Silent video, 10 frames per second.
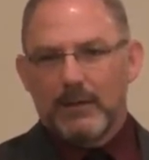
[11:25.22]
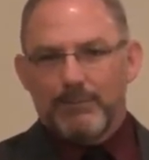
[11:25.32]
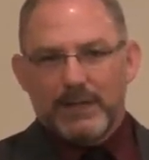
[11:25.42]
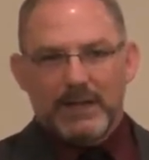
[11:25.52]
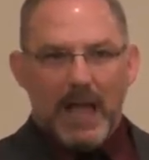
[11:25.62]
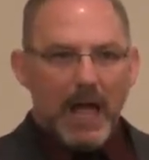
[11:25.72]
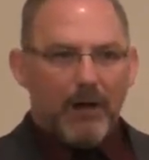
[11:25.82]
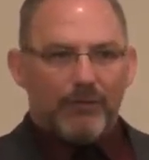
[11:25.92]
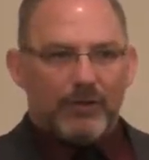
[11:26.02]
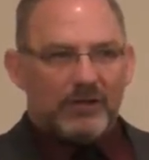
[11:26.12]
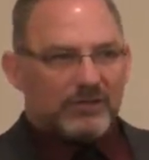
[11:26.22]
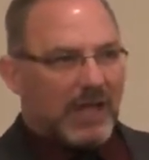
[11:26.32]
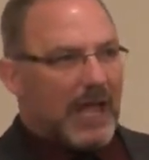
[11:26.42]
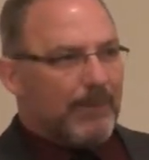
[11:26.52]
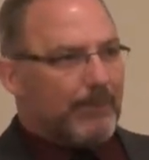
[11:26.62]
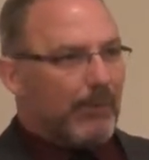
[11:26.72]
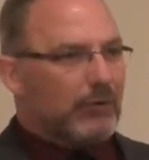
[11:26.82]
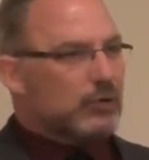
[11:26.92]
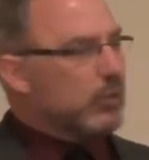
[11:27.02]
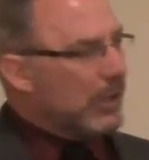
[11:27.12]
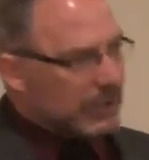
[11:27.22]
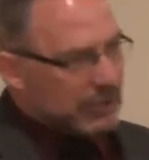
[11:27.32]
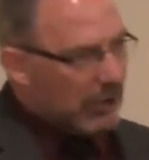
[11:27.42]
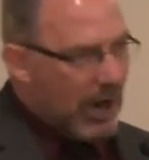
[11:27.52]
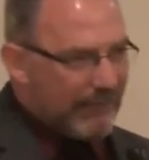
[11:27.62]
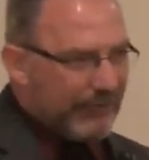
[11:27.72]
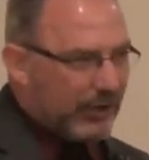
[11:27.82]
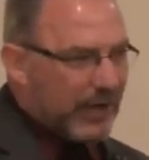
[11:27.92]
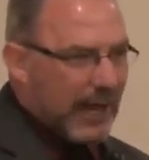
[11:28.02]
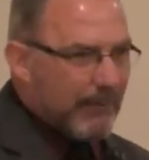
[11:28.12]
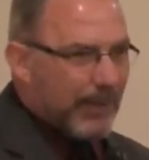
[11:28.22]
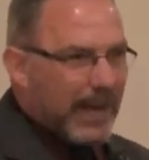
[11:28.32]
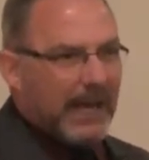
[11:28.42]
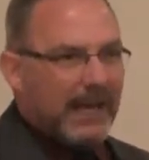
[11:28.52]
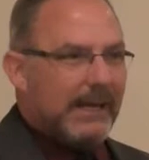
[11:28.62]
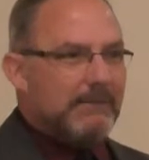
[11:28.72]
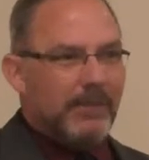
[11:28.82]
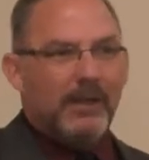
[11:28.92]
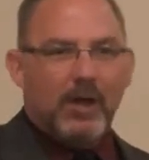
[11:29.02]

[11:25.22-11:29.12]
But now the disciples, once they're off their campaign,